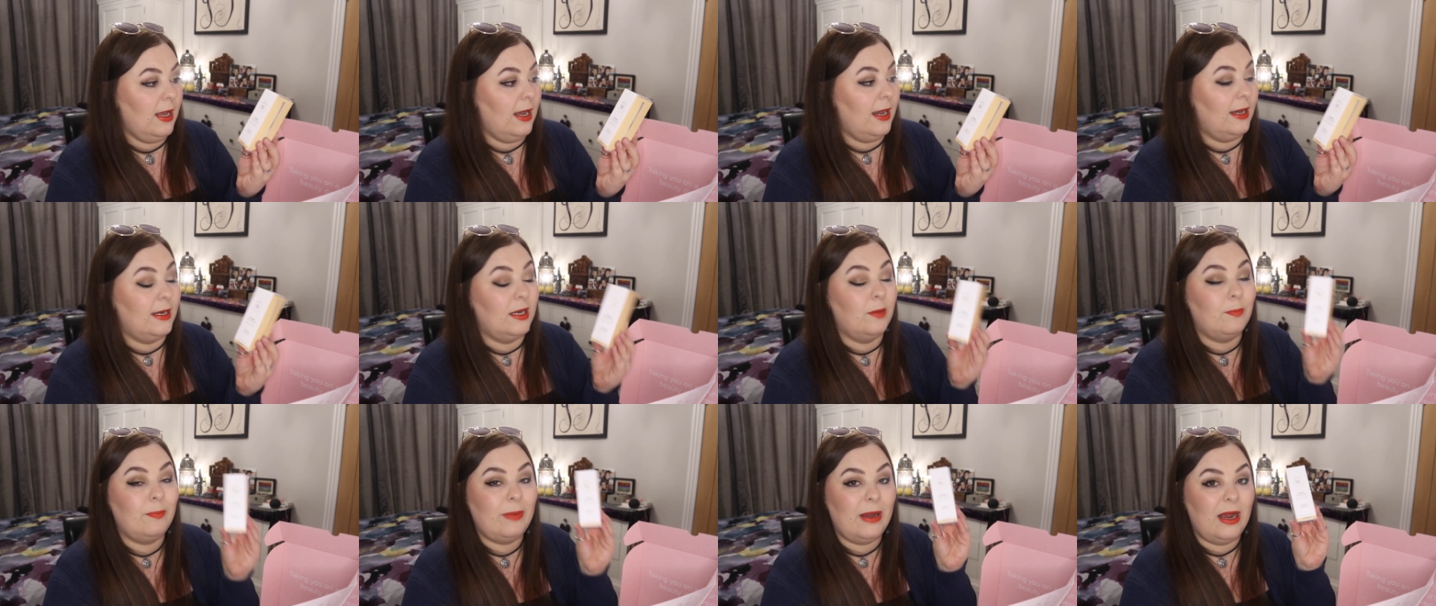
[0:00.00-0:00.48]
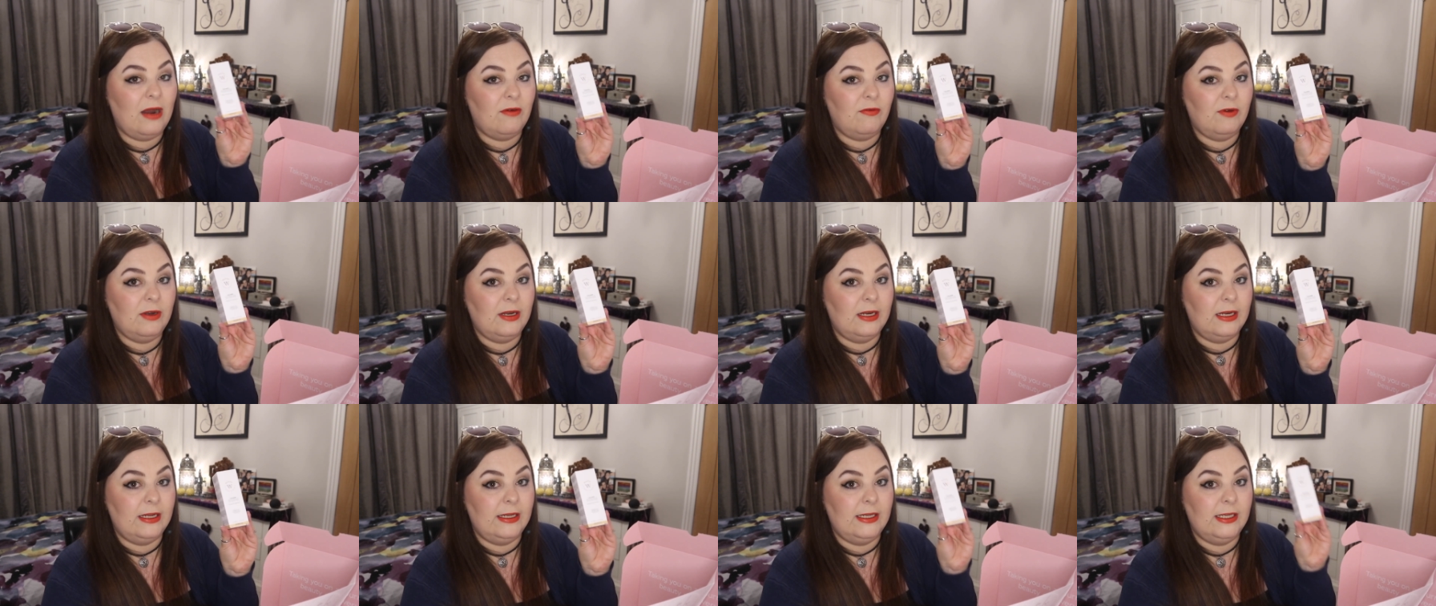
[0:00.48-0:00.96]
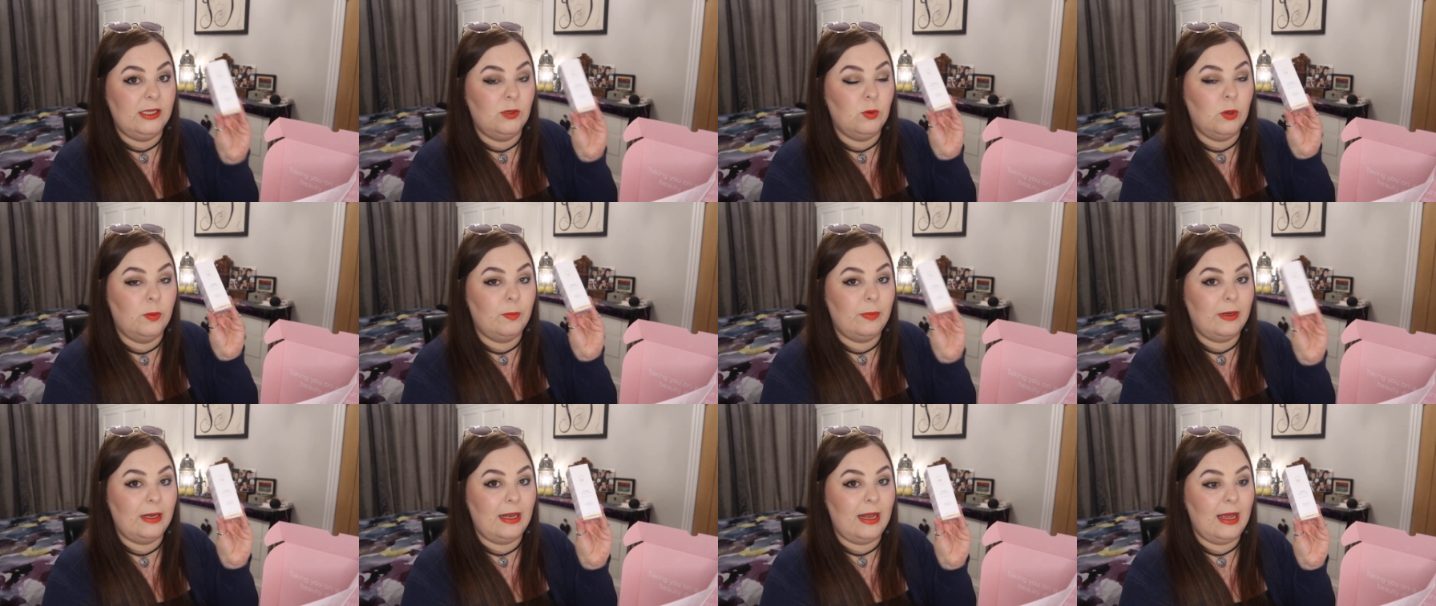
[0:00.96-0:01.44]
And apparently you
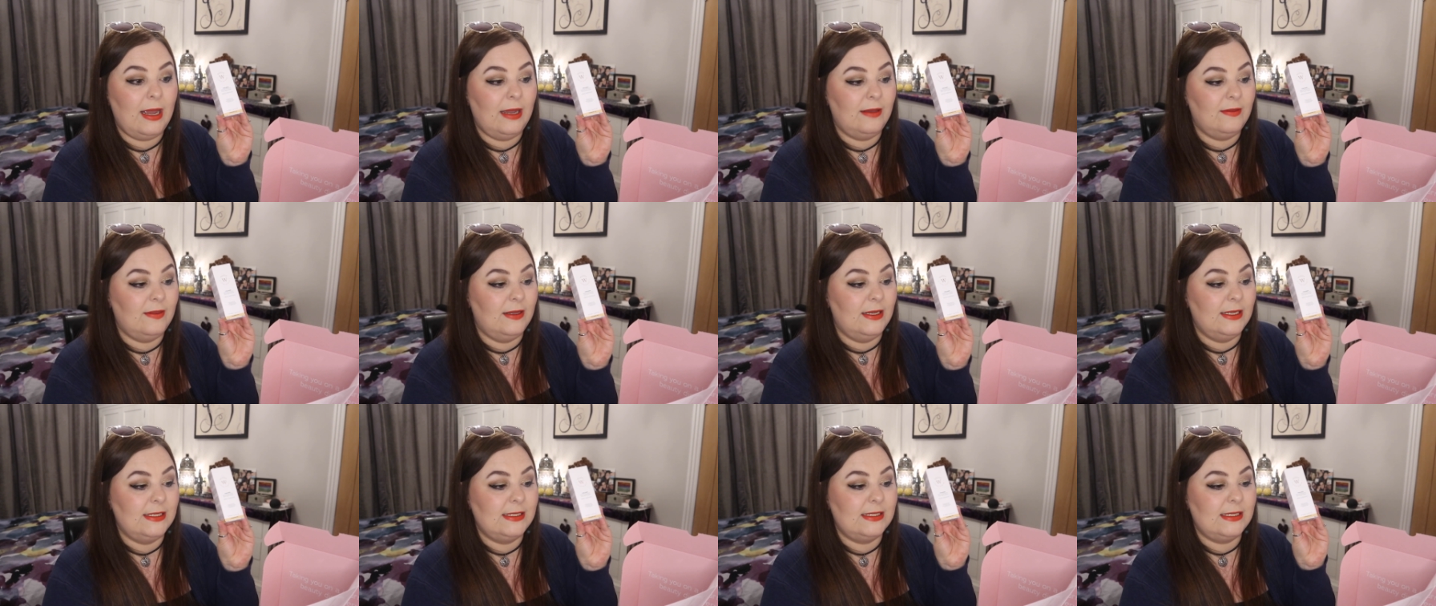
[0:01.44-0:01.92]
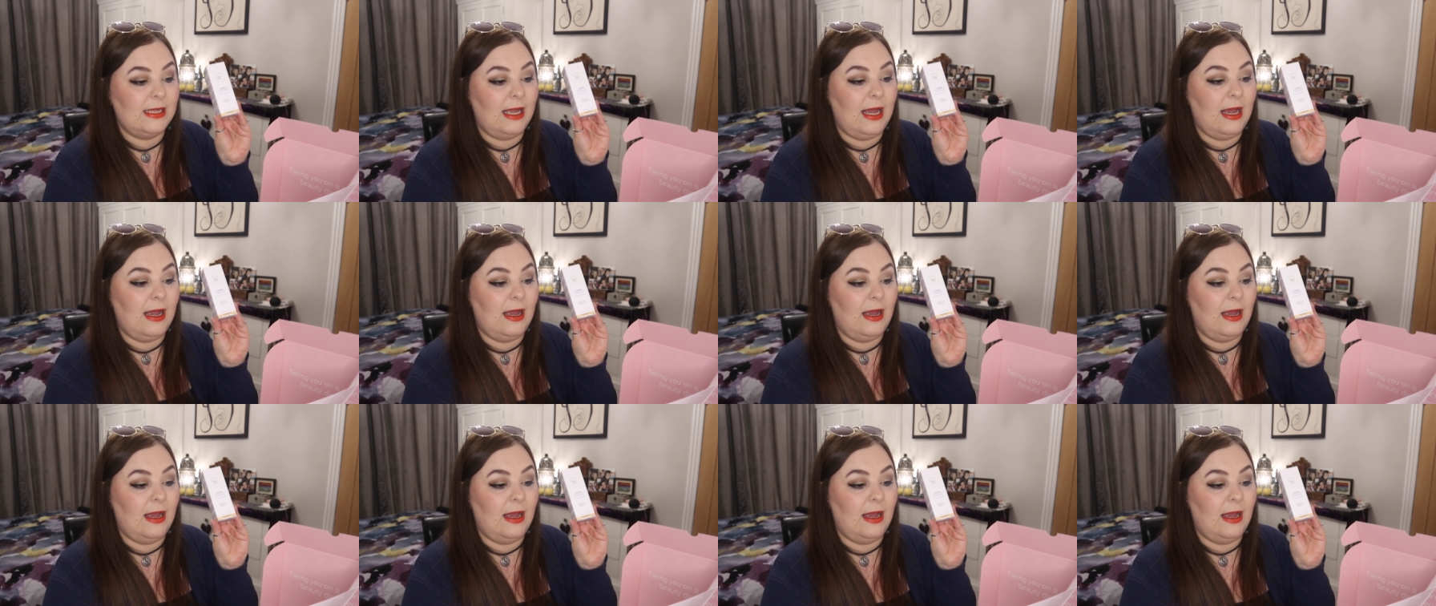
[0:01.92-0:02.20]
apply this